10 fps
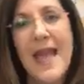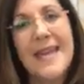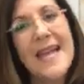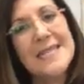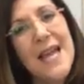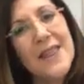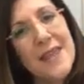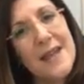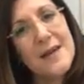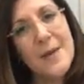And as I
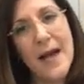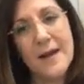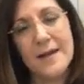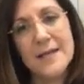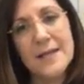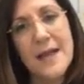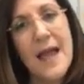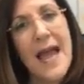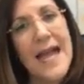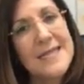think about it,
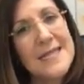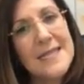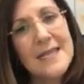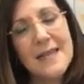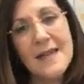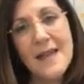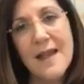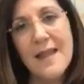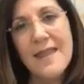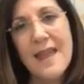I see
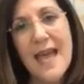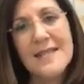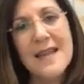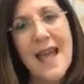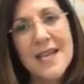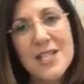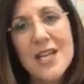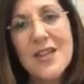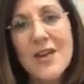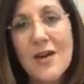that
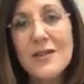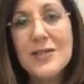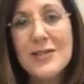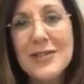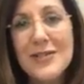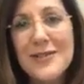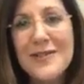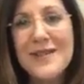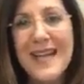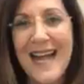actually those
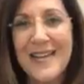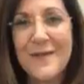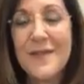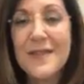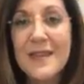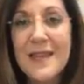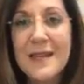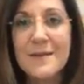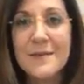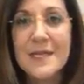2 kind of
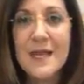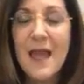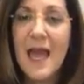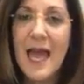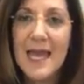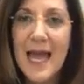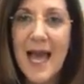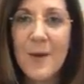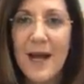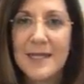themes
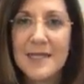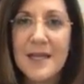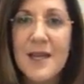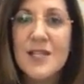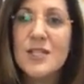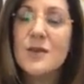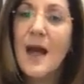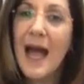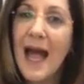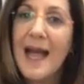allow us to
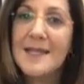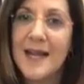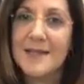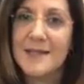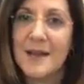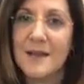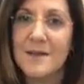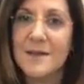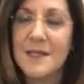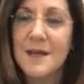hide
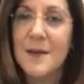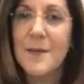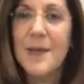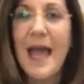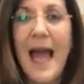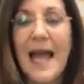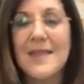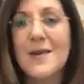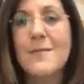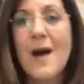ourselves
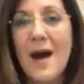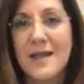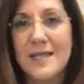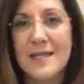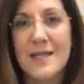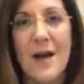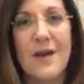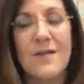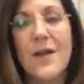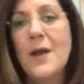behind the masks
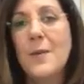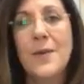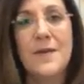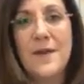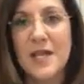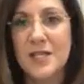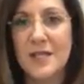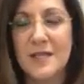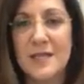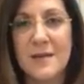of
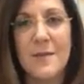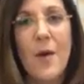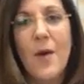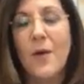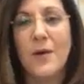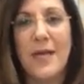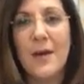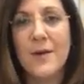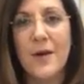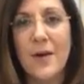perfectionism or
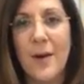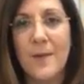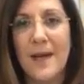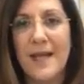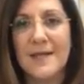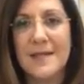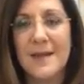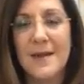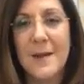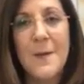hero complex.
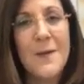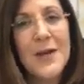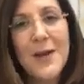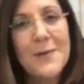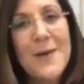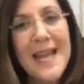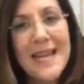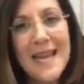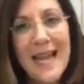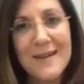We don't
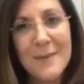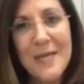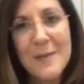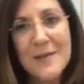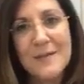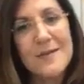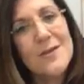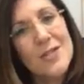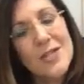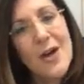really allow people
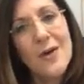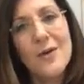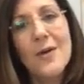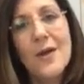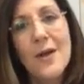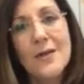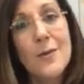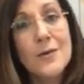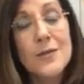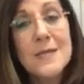to show
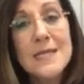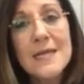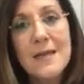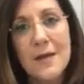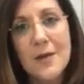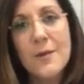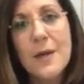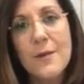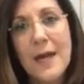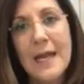or to see who
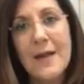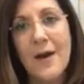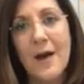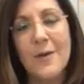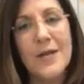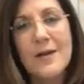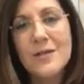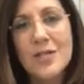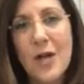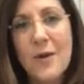we really are. We
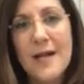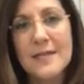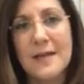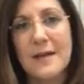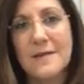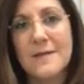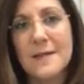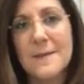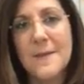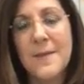don't show
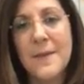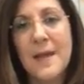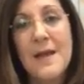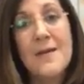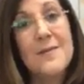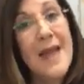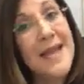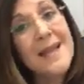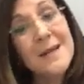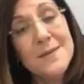ourselves.
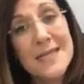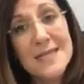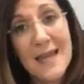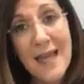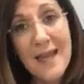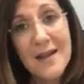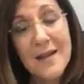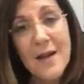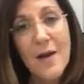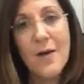Making a mistake
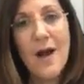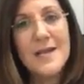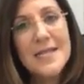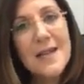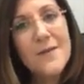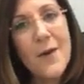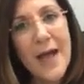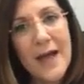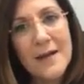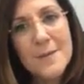or asking for
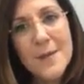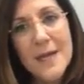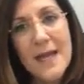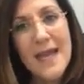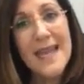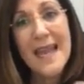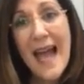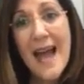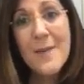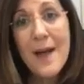help in
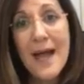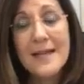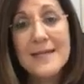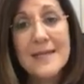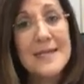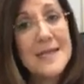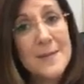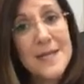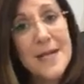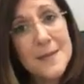our mind is
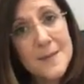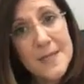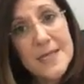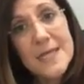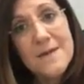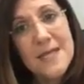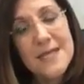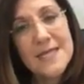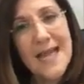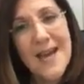sometimes perceived
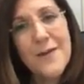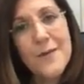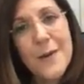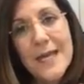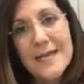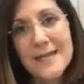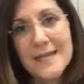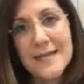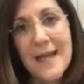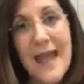as a sign of
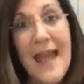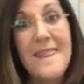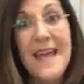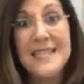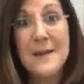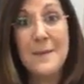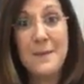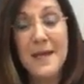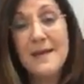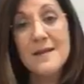weakness. And that's a
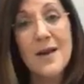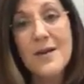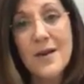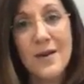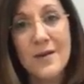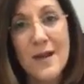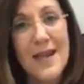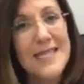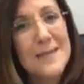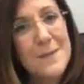big no-no,
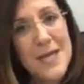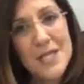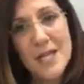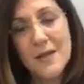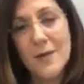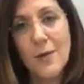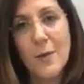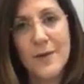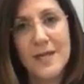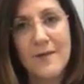especially in the
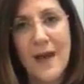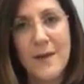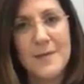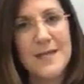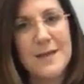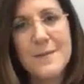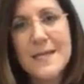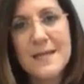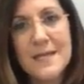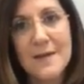corporate environment, in the
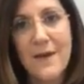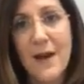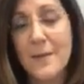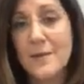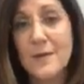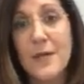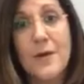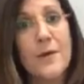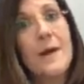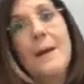business environment, where
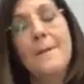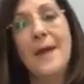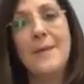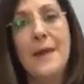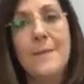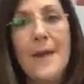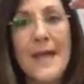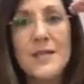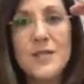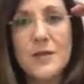you're maybe a
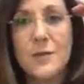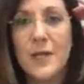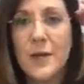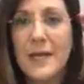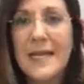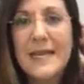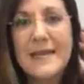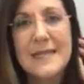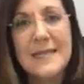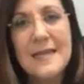manager, where you're leading
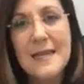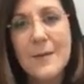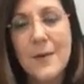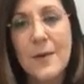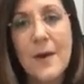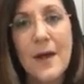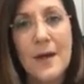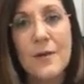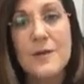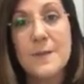a team, or
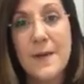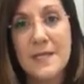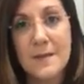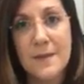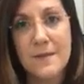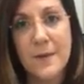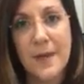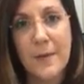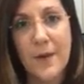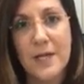you're responsible for
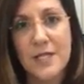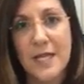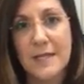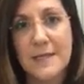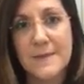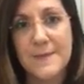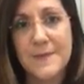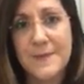big projects.